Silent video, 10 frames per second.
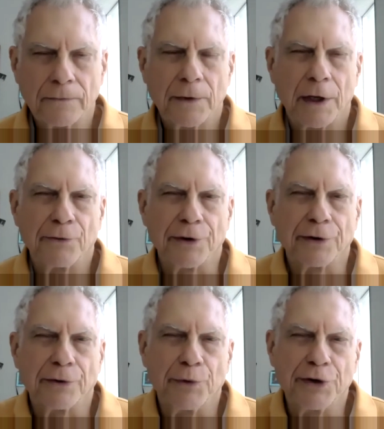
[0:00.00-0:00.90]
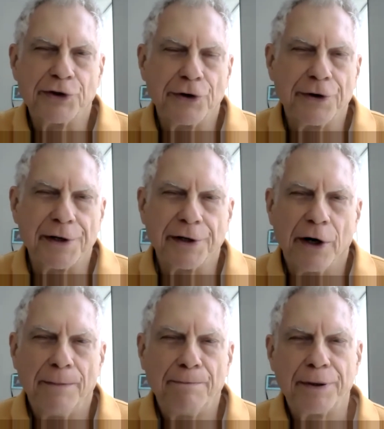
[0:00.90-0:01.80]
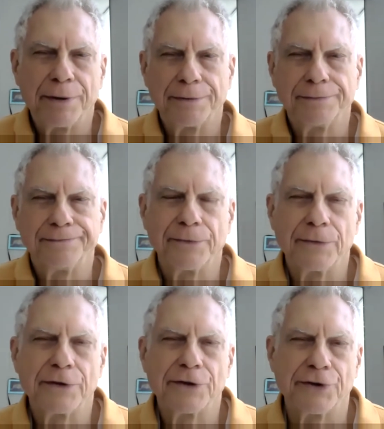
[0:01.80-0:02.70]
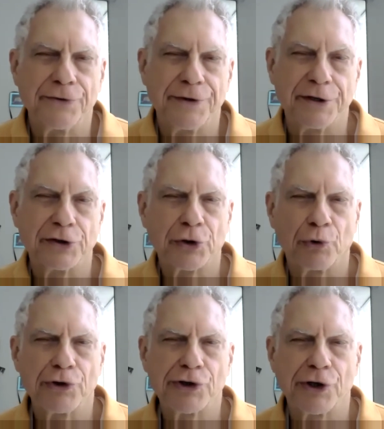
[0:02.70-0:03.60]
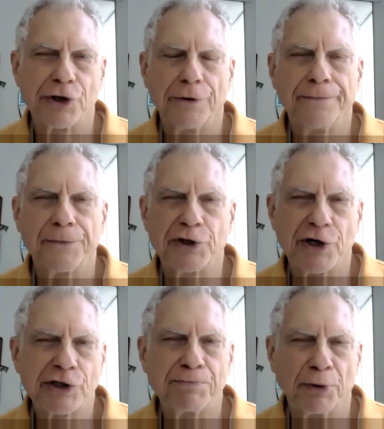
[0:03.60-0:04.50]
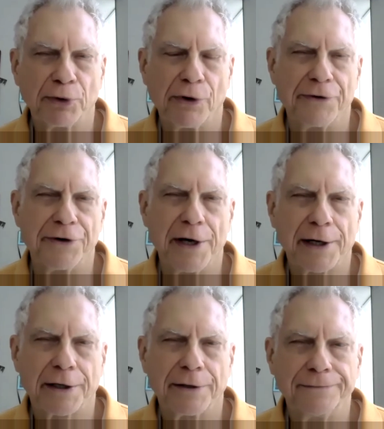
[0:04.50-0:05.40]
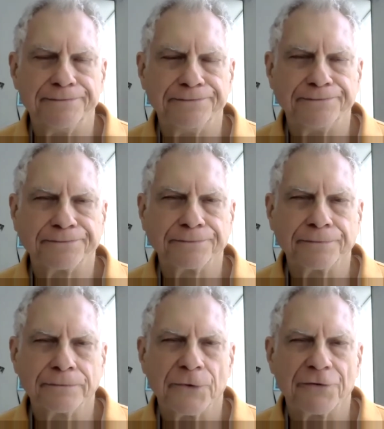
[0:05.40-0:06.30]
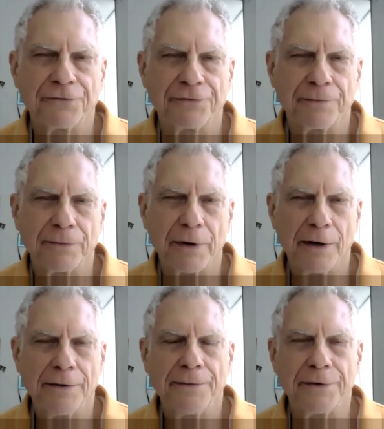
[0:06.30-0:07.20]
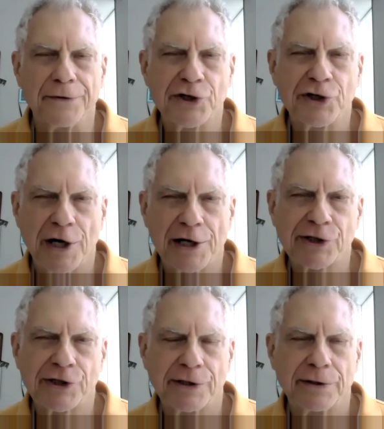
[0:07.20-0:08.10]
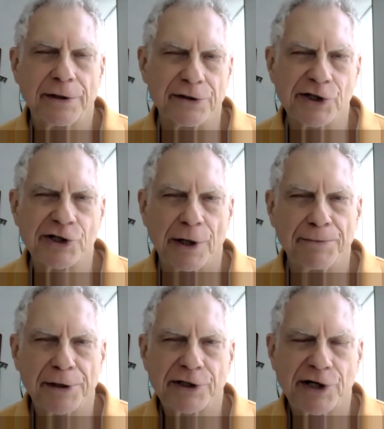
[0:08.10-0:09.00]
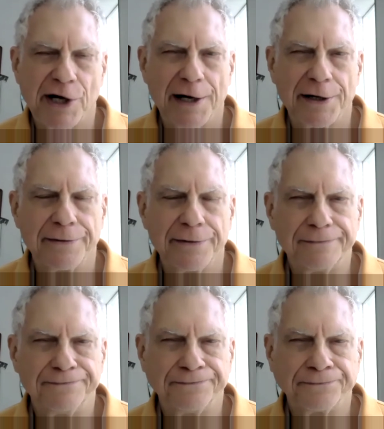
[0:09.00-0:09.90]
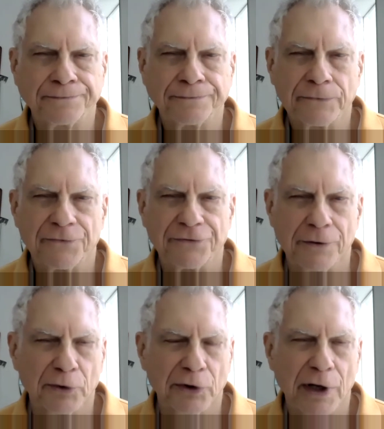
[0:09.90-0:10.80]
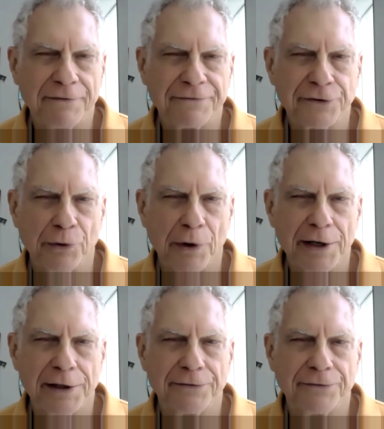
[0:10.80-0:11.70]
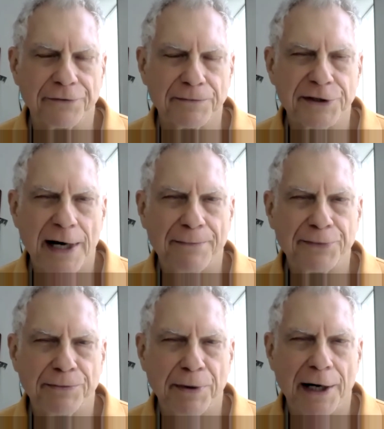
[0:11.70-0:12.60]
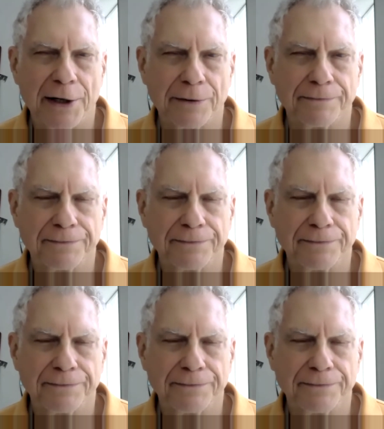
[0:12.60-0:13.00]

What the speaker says: Now we're returning up to the torso, just below the neck, the chest and stomach side, from left to right, from top to bottom.